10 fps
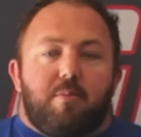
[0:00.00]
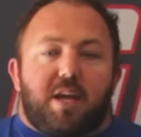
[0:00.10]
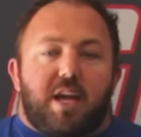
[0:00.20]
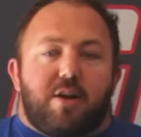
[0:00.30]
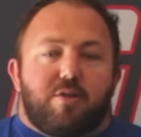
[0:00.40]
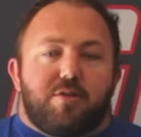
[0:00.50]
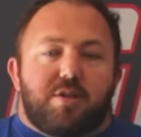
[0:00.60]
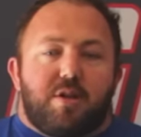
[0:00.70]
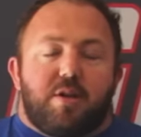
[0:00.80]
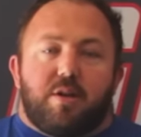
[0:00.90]

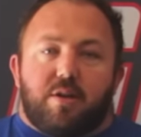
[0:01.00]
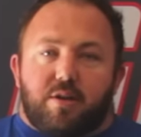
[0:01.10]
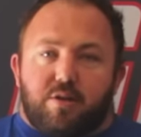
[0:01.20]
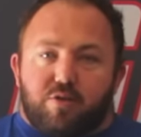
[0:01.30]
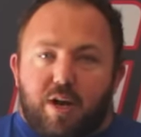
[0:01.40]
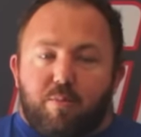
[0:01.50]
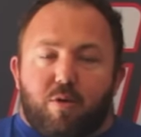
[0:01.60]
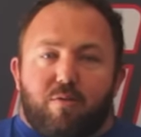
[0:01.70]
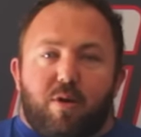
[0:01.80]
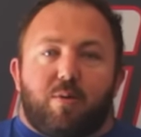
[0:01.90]
Beginners train
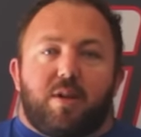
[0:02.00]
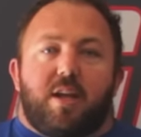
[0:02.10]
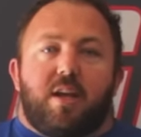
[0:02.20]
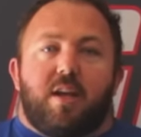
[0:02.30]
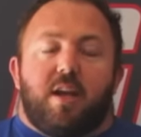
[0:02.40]
more frequently.